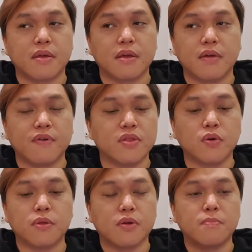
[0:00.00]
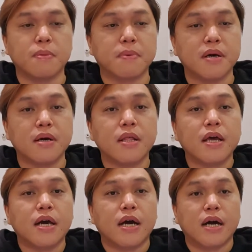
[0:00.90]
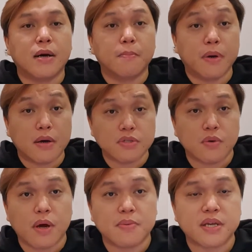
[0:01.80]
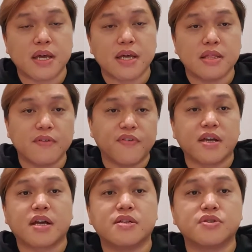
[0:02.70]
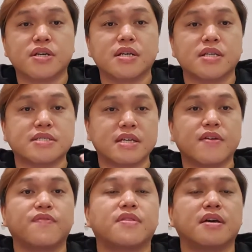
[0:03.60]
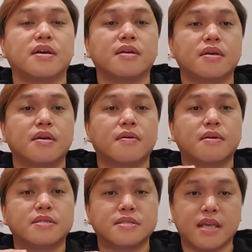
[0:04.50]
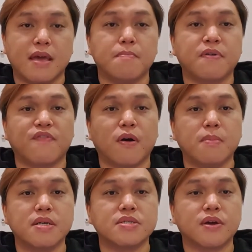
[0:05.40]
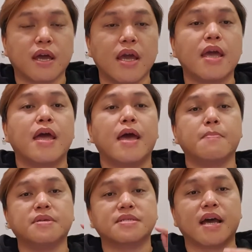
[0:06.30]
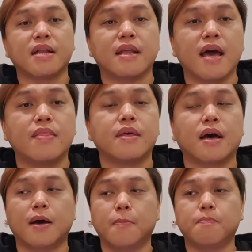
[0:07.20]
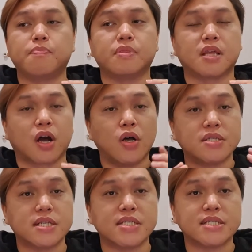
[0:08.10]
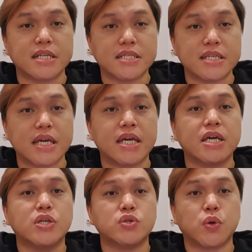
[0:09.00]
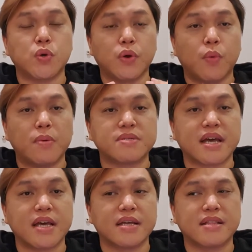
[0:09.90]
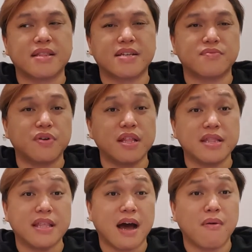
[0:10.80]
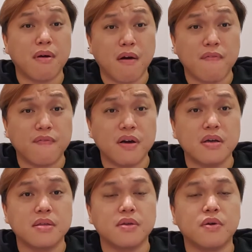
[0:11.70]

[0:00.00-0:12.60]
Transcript: Even though people browse your website in different country, it gives the same performance. Okay, and beside that, the consistency. So your website doesn't really down often.